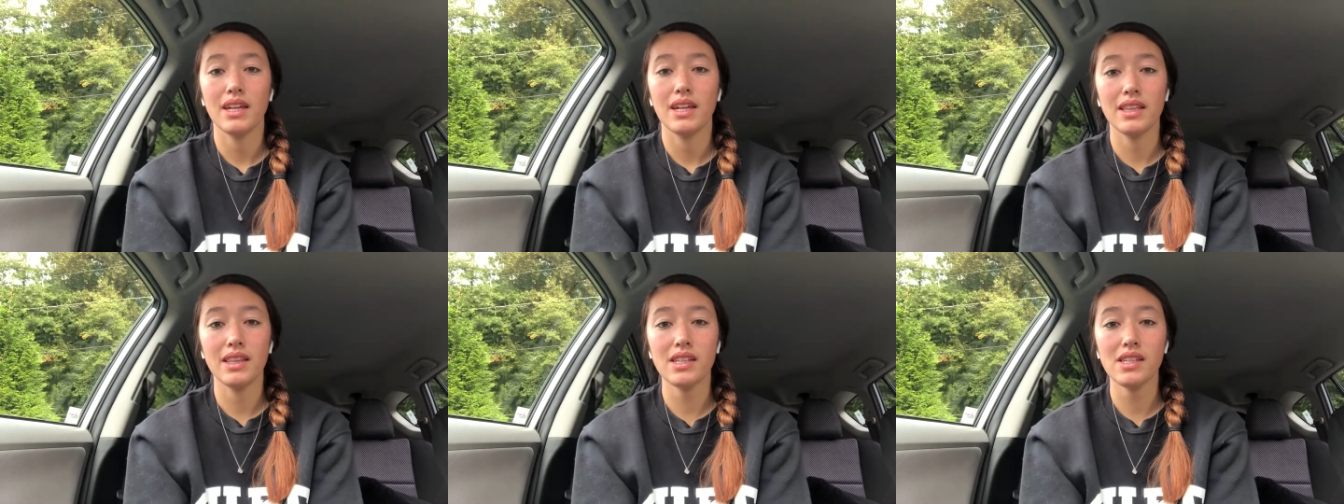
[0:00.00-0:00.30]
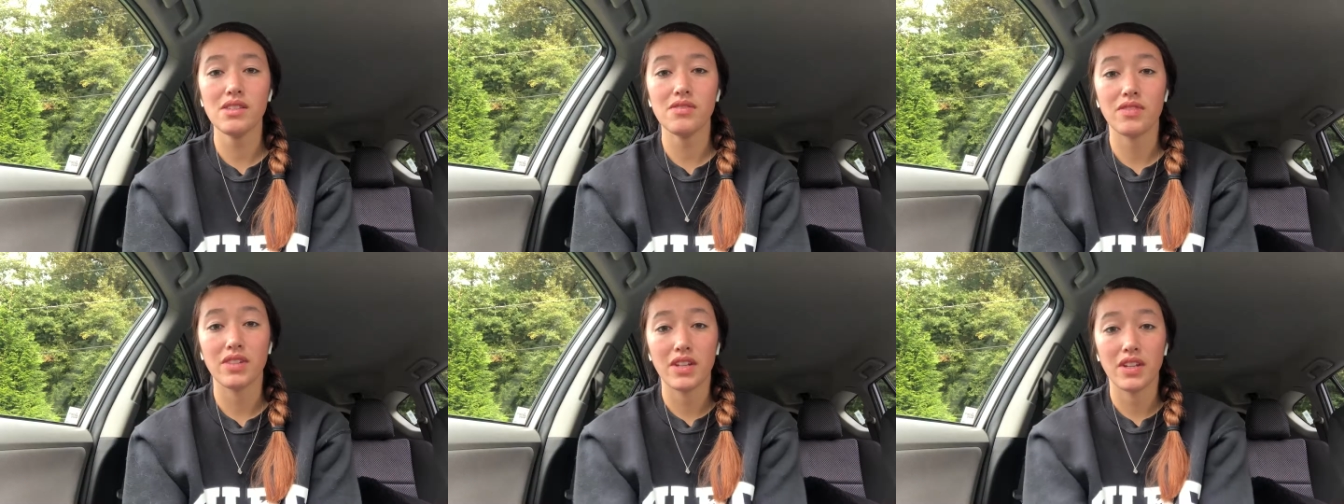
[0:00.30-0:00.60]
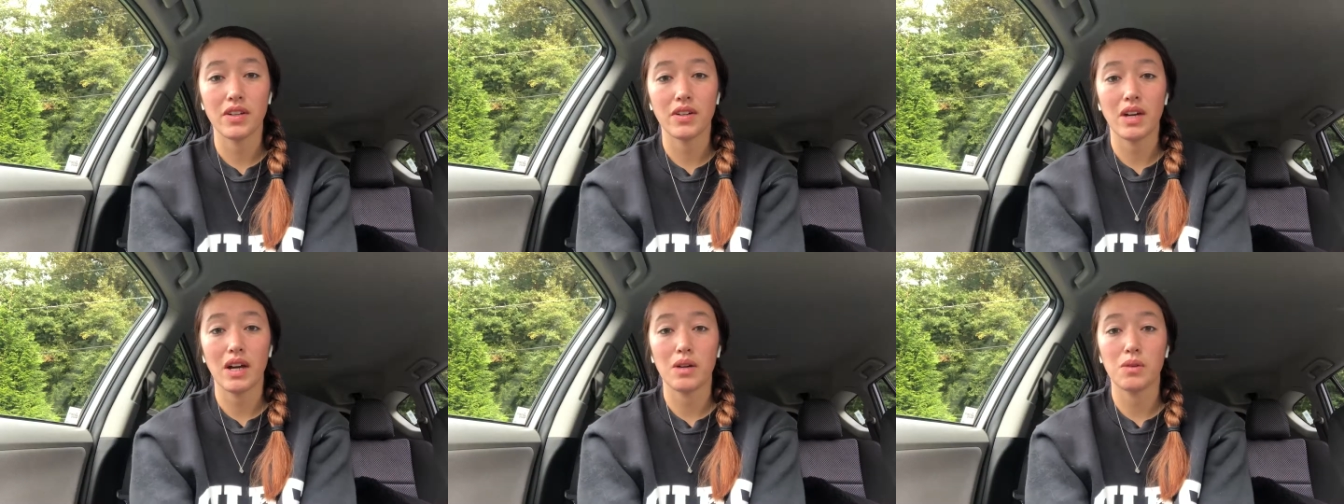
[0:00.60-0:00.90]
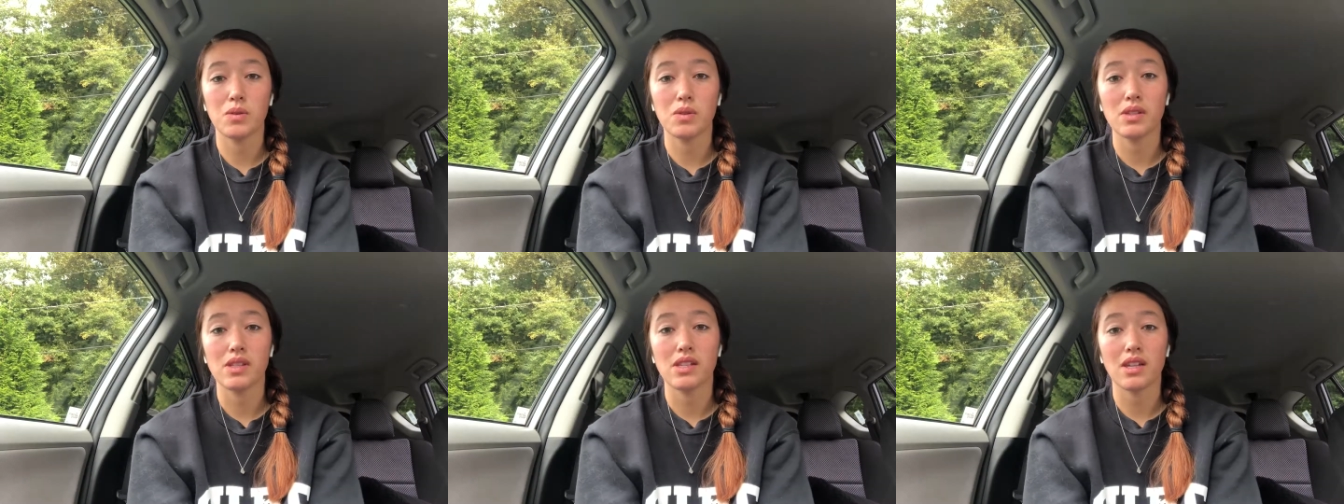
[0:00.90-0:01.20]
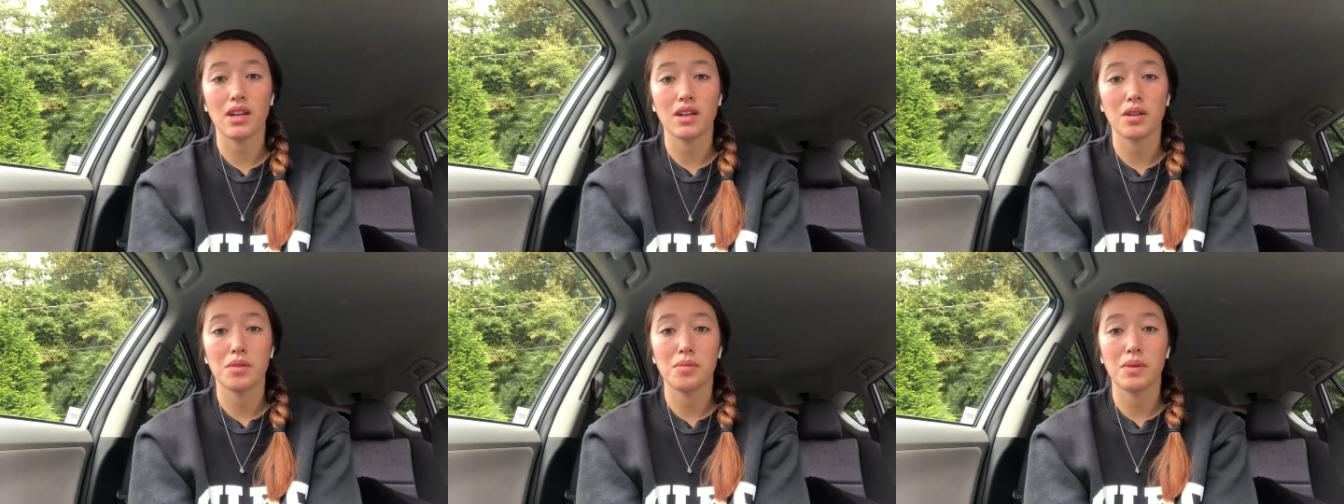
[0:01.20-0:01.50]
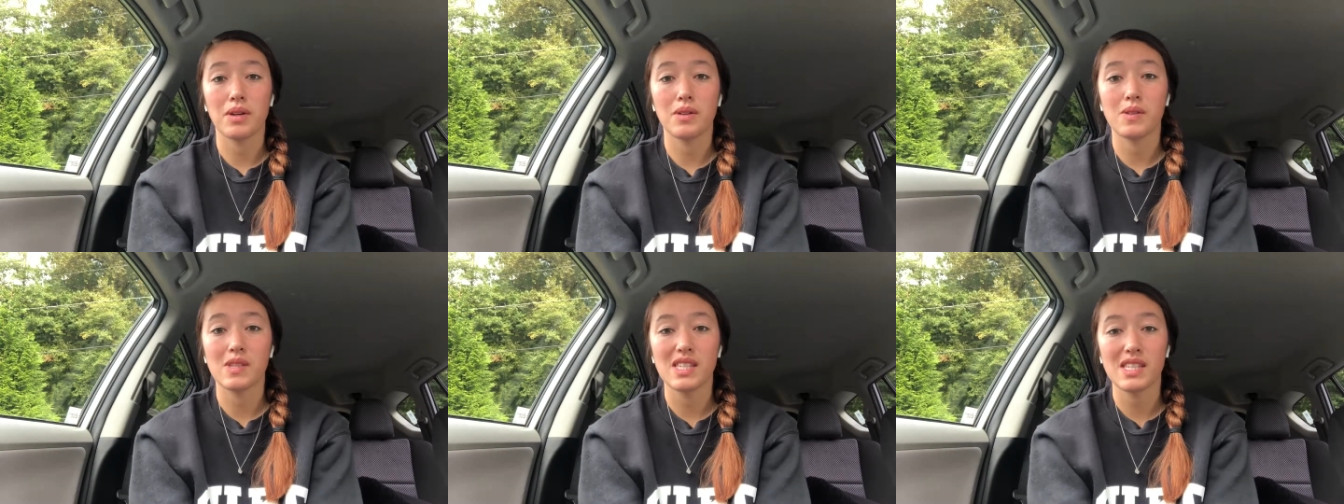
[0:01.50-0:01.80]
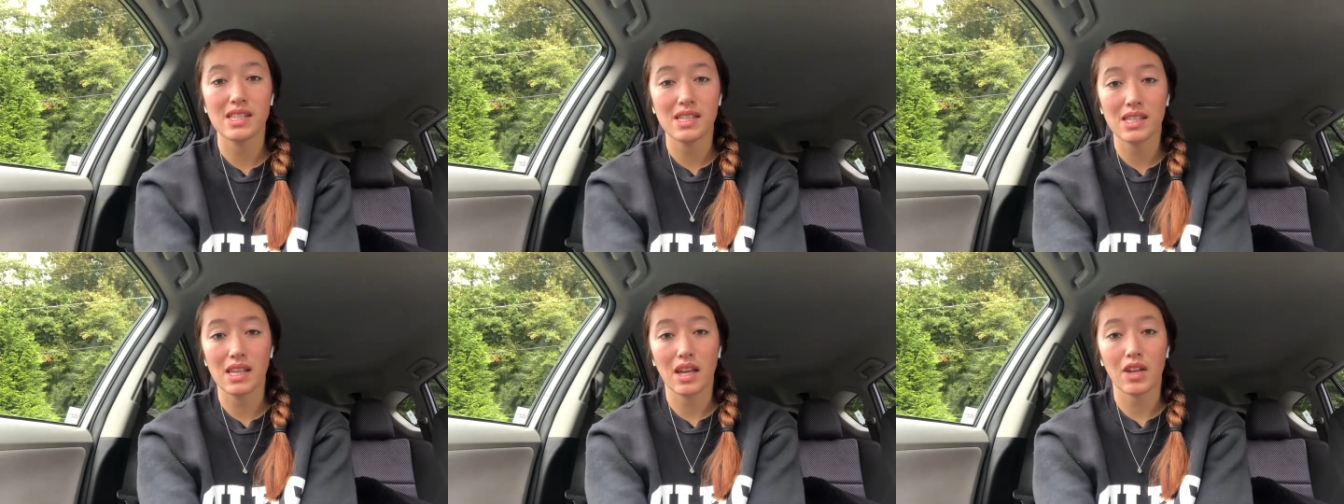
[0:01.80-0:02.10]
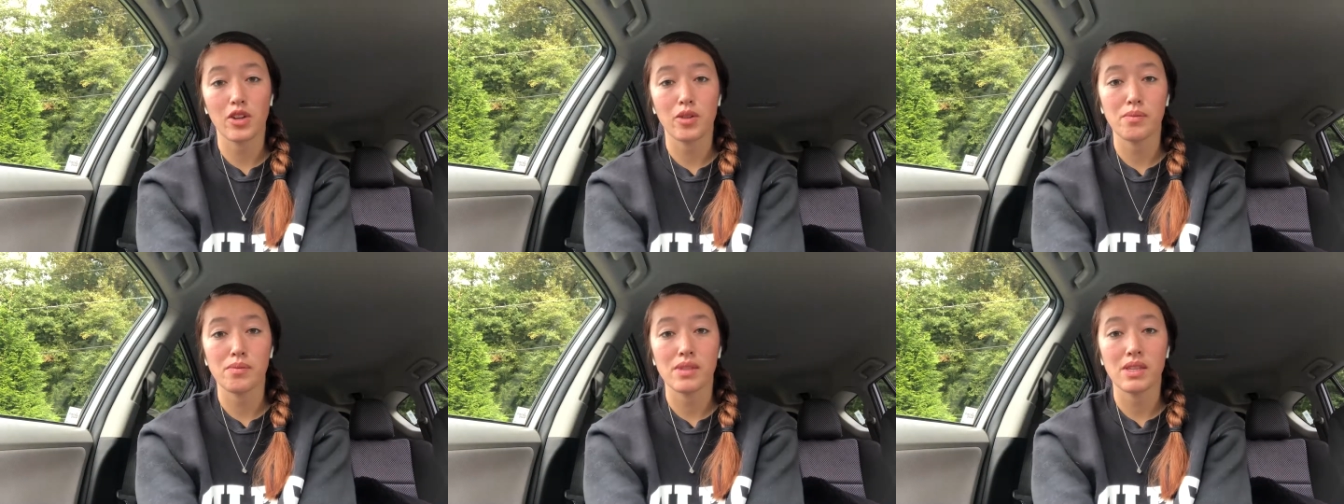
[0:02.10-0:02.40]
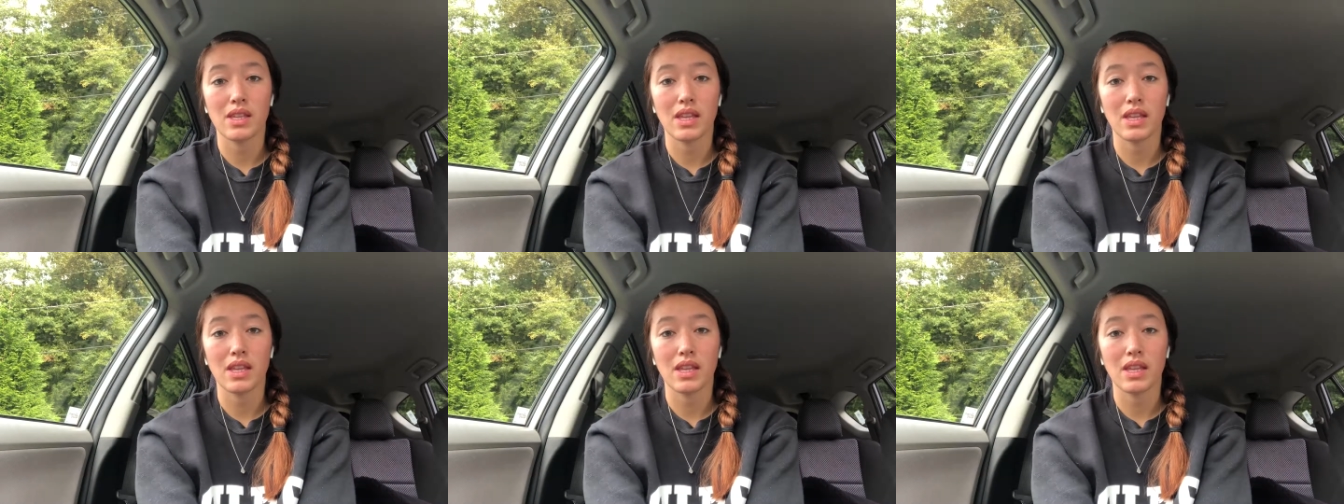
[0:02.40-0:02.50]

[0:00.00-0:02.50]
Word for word: In this video, I will talk about six items